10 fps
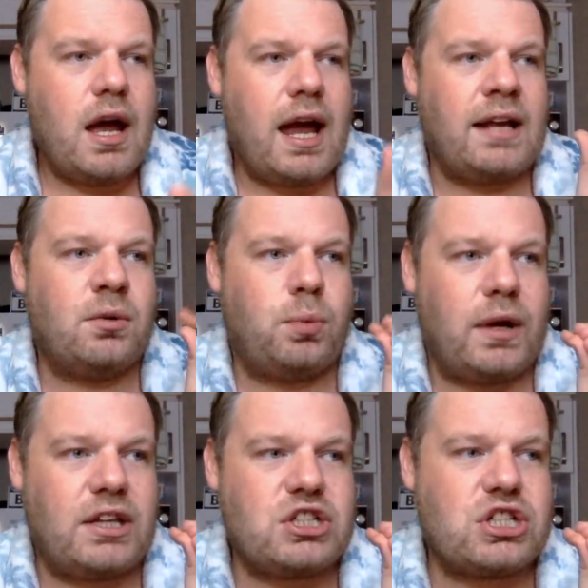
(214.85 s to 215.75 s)
in
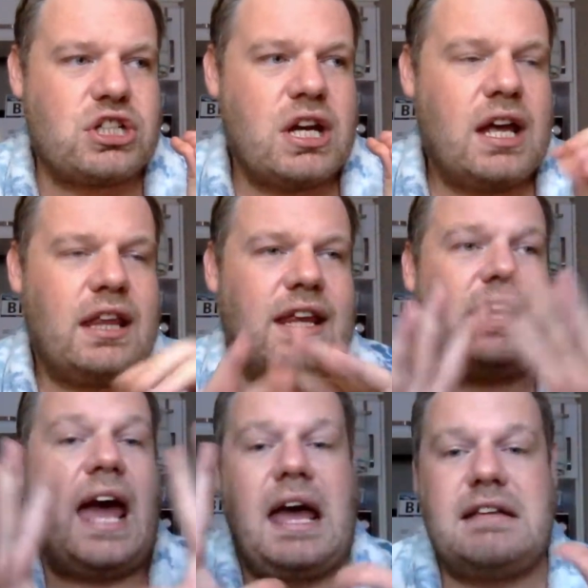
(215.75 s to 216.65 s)
which the
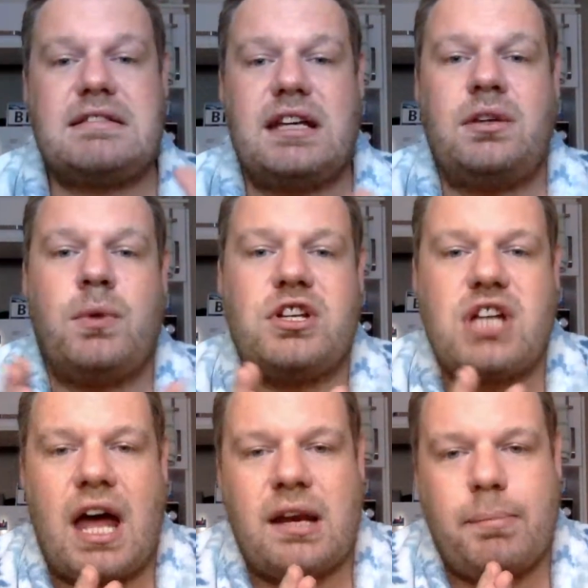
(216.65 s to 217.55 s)
case in which
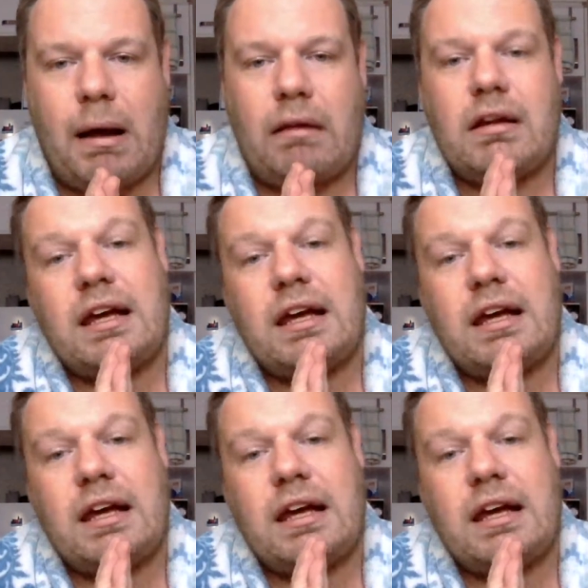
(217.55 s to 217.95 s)
Annabelle